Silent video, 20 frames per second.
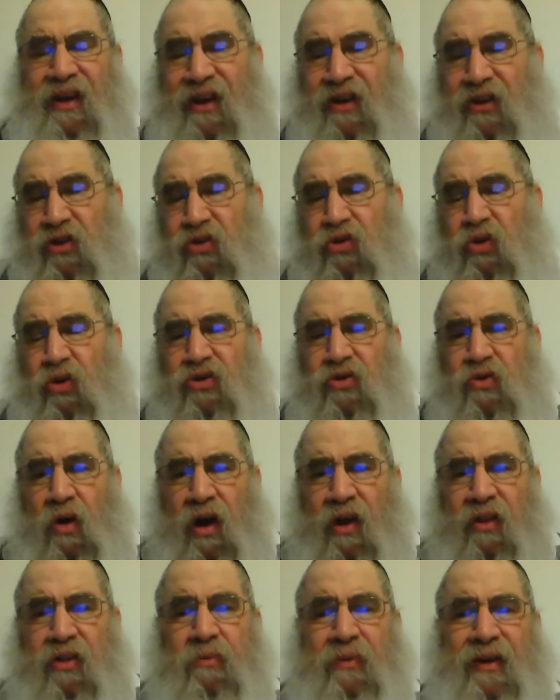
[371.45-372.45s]
And there's also
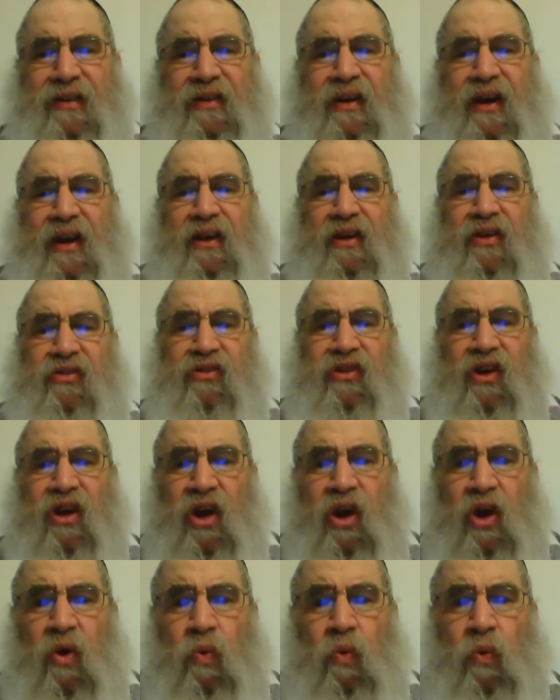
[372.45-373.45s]
other madregas
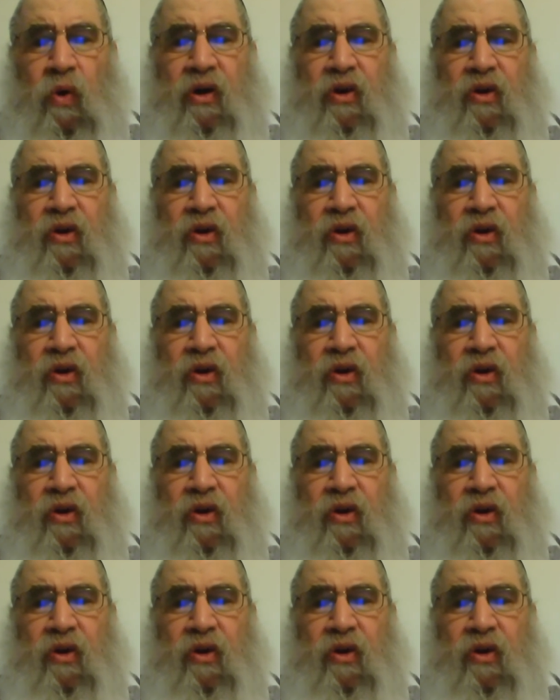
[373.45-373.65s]
where